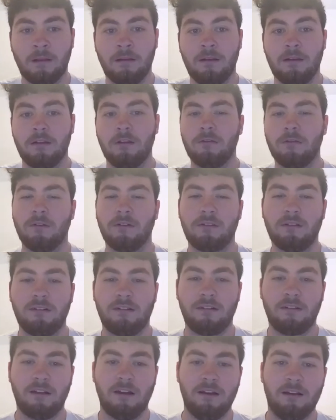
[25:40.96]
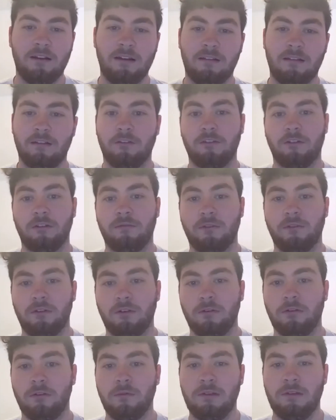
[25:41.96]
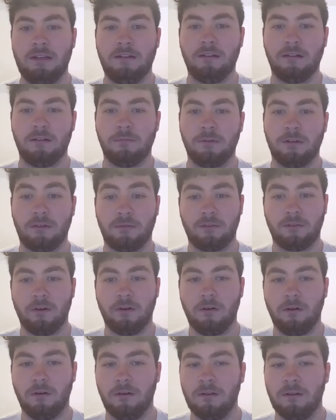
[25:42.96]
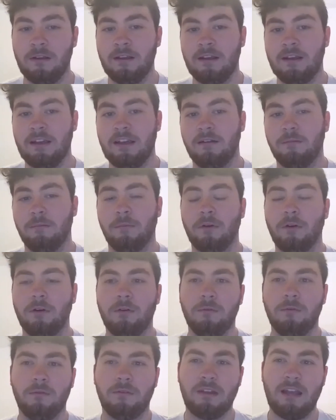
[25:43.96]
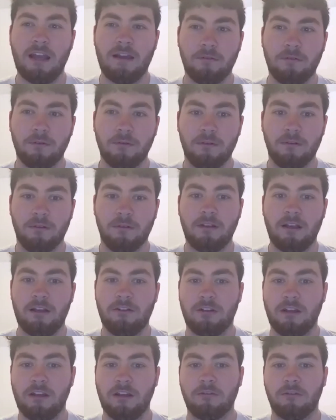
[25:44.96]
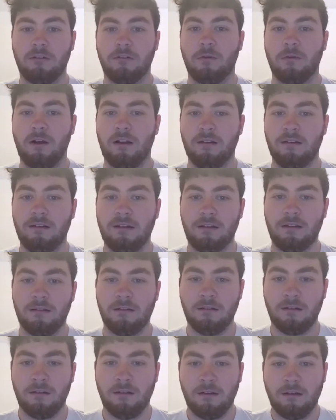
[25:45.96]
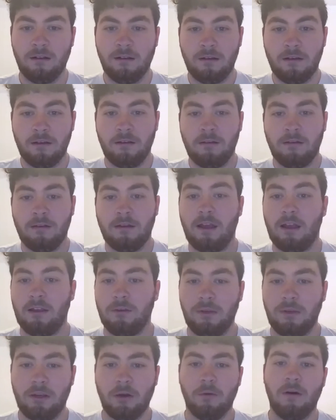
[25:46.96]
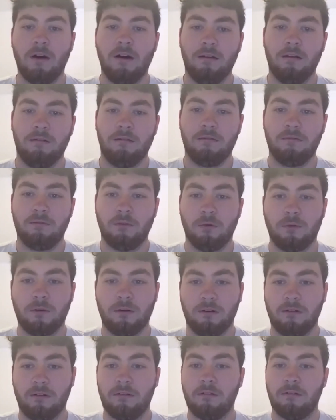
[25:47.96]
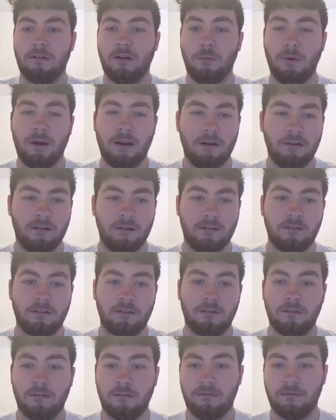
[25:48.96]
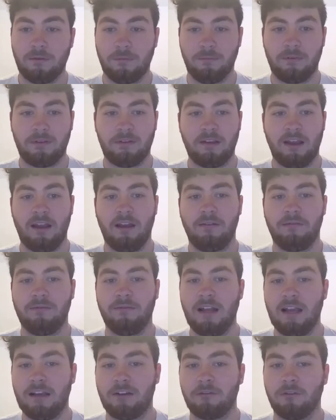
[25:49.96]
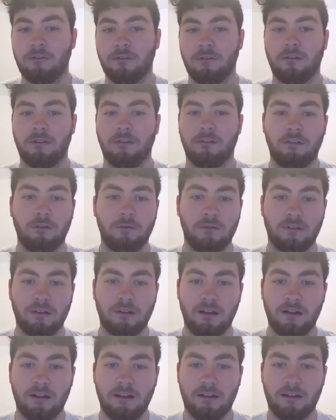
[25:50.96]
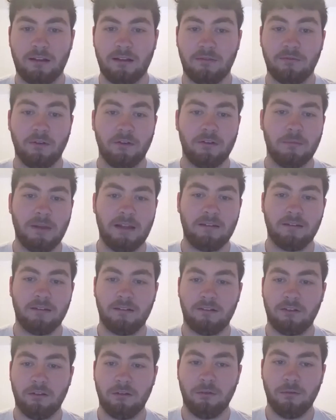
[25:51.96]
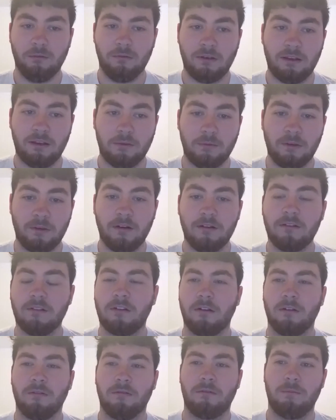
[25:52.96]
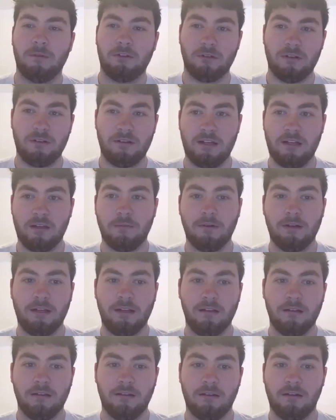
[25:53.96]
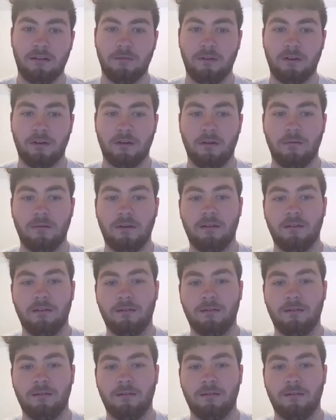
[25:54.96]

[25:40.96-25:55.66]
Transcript: Universal design isn't just for those who need it, but it's for all. It improves everyone's educational quality. As we go on forward, awareness from staff, lecturers and students alike is fundamental too, as we all deserve to be treated equally in NUI Galway.